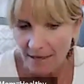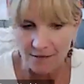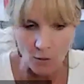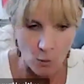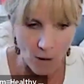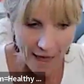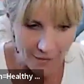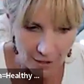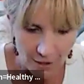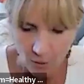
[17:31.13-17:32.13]
like the
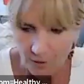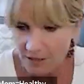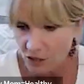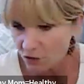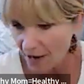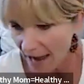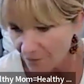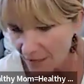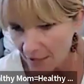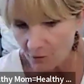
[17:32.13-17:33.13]
weather or the
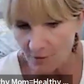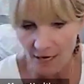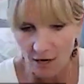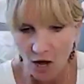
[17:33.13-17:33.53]
traffic, right?